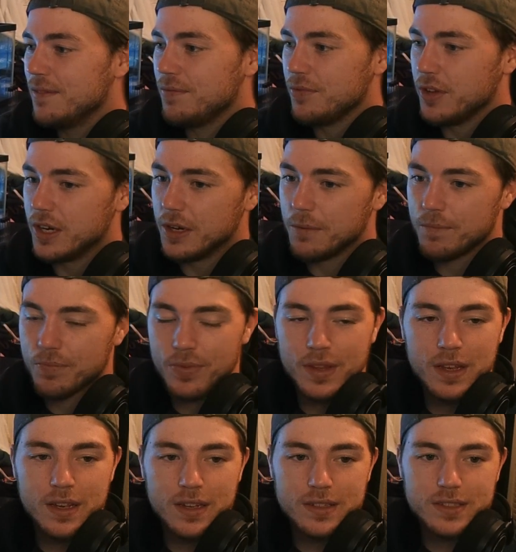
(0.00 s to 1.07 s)
you know.
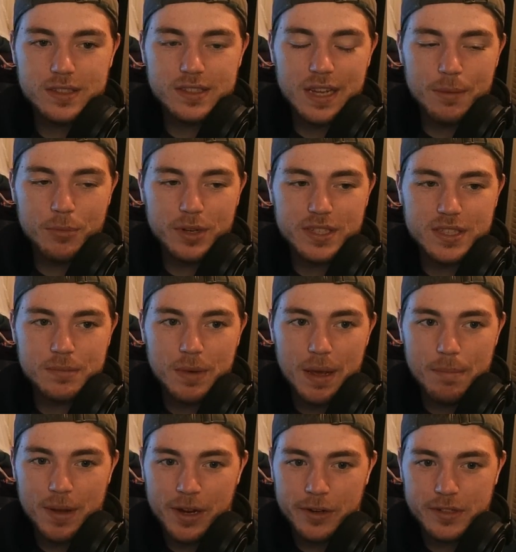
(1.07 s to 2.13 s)
It's the same reason my
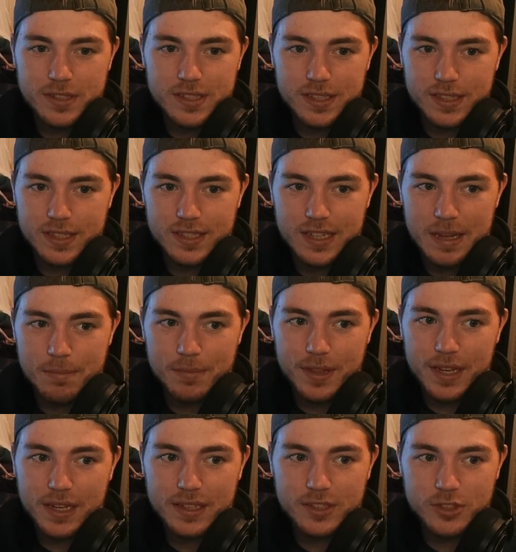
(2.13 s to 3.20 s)
parents did the same
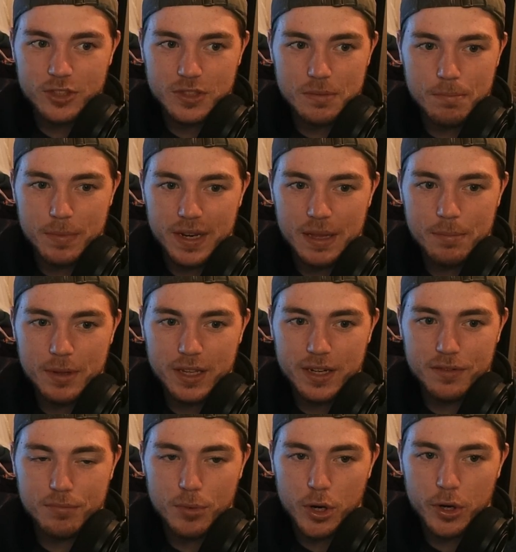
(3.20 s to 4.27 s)
thing. It's just
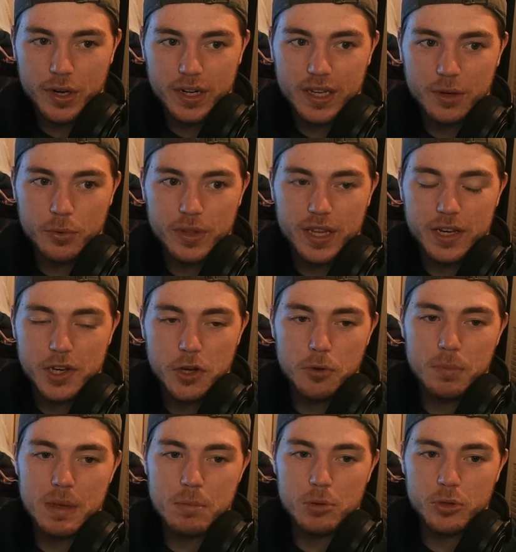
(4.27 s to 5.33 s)
manipulative marketing where they know
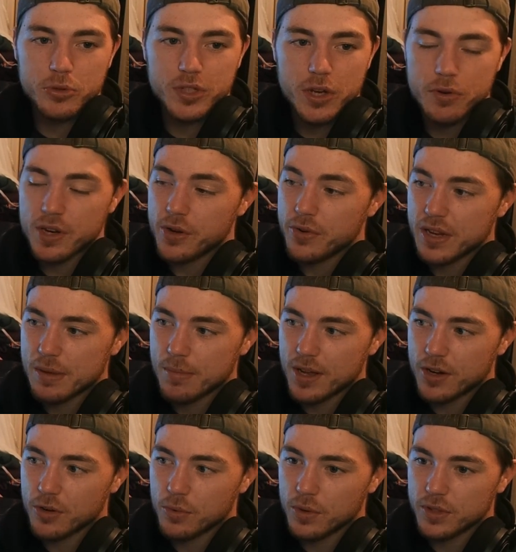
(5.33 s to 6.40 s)
people who don't know any
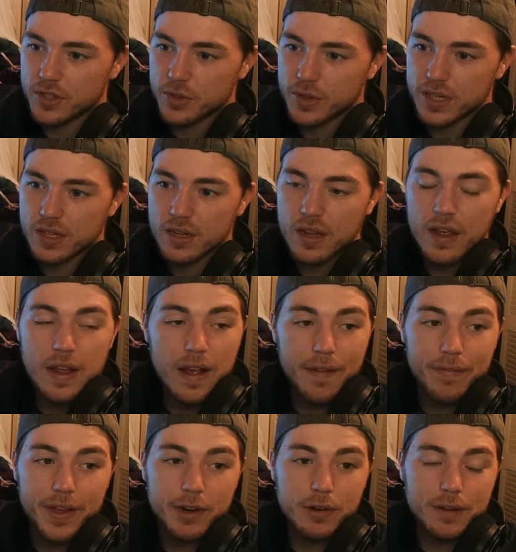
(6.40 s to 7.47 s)
better will do it,
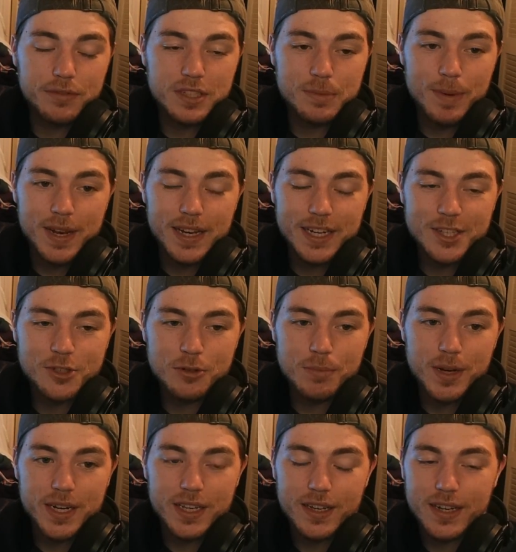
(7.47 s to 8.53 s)
and they don't have to spend extra
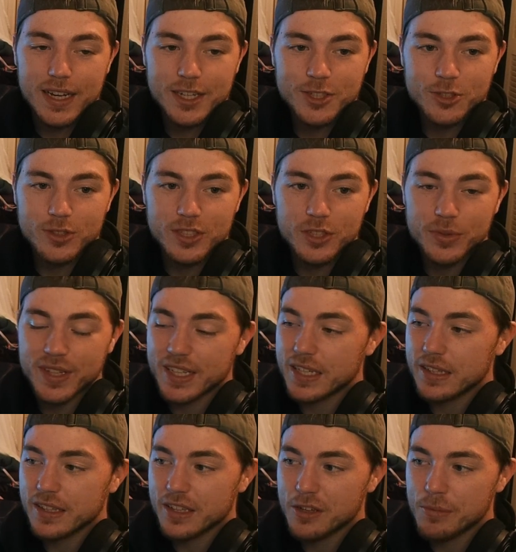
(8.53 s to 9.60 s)
money on actually doing
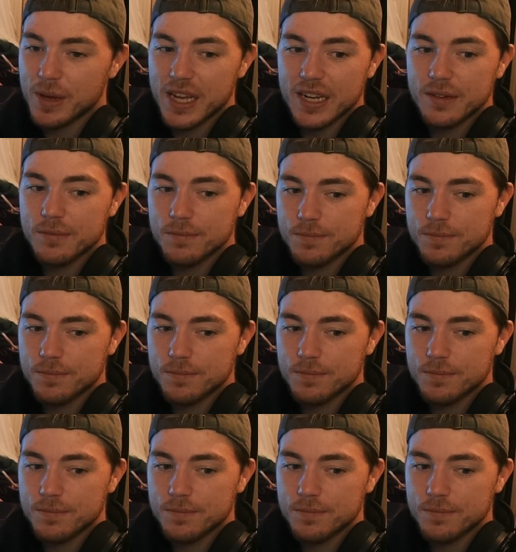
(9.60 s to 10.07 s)
anything humane.